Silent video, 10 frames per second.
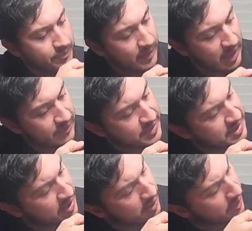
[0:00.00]
I left the
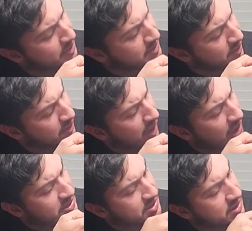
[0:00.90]
sticker on there, so
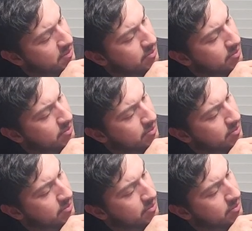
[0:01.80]
caution,